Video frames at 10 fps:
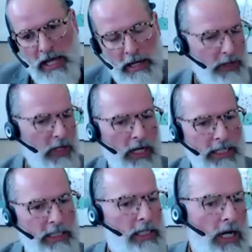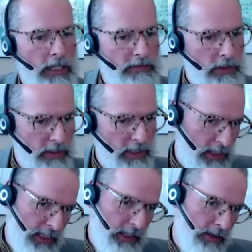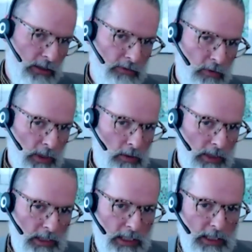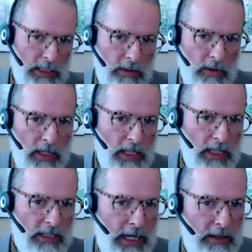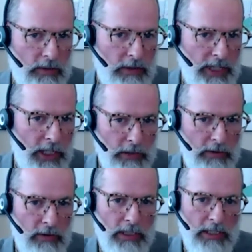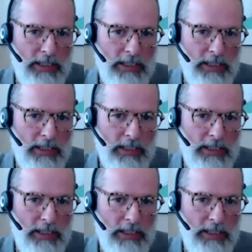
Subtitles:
and we lost a ton of students in those 4 courses. So that was really huge.